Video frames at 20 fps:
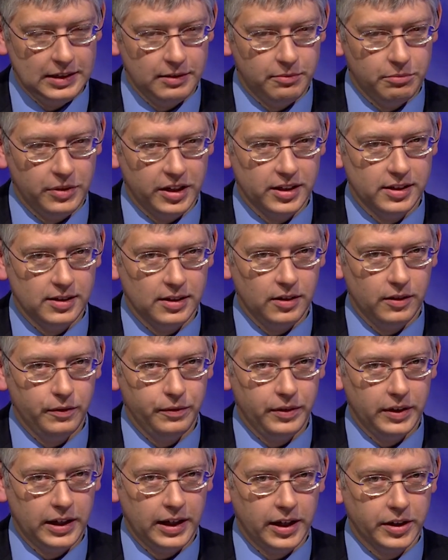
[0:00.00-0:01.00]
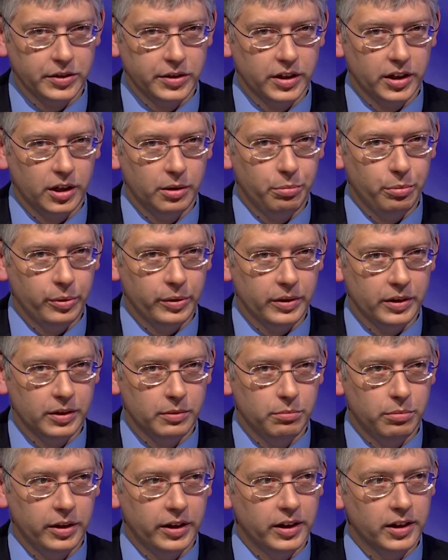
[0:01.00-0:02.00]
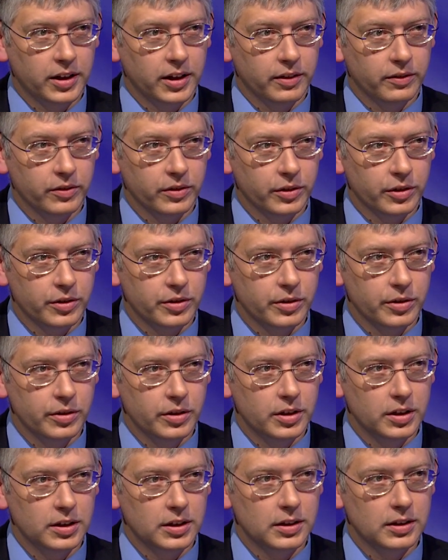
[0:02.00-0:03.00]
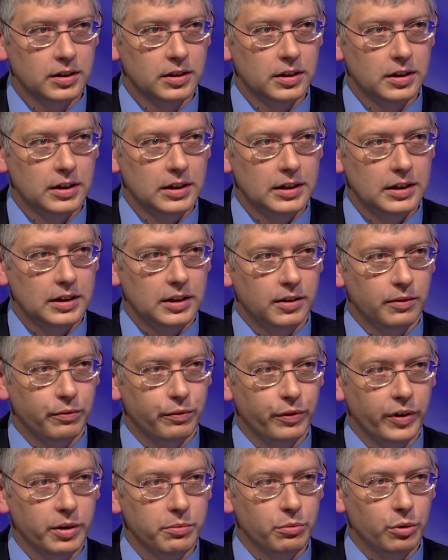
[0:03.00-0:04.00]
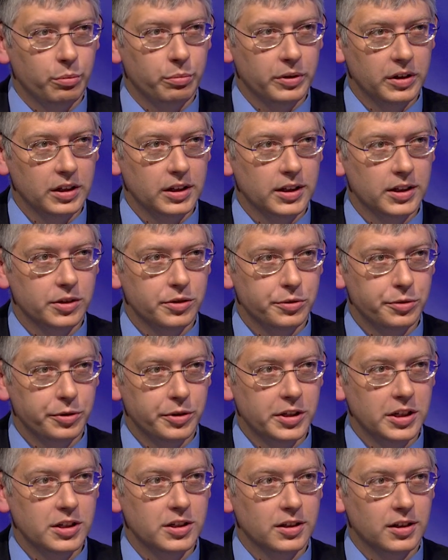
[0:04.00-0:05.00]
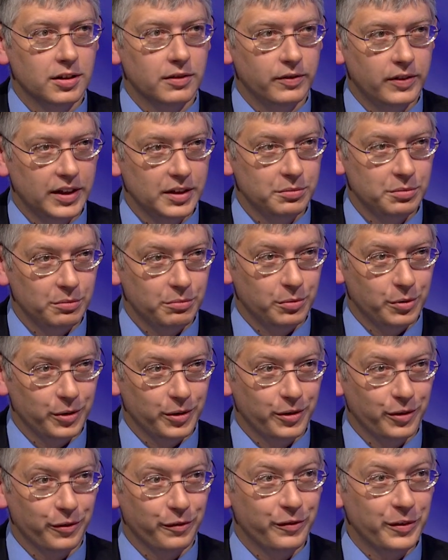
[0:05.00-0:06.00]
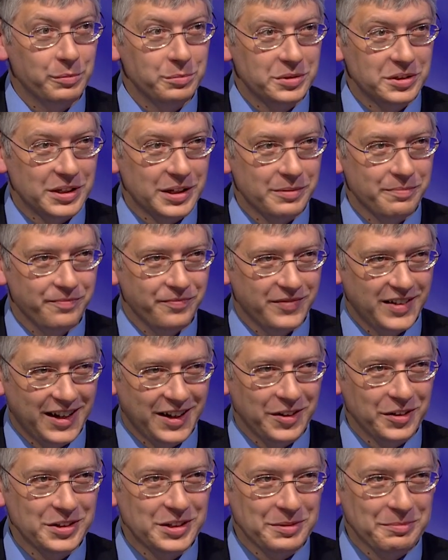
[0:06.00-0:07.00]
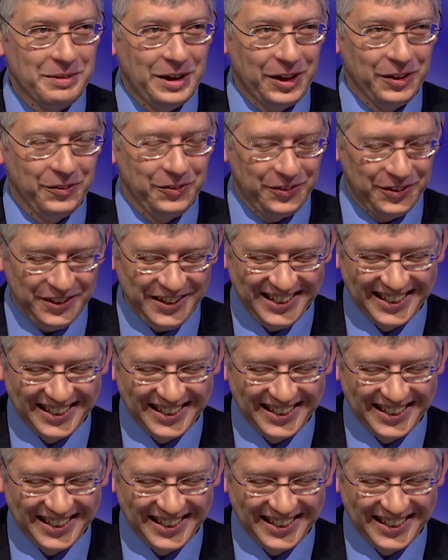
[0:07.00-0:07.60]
Myself, I actually got appointed by the governor to the Freight Mobility Strategic Investment Board, or FMCIB. I know it's a mouthful.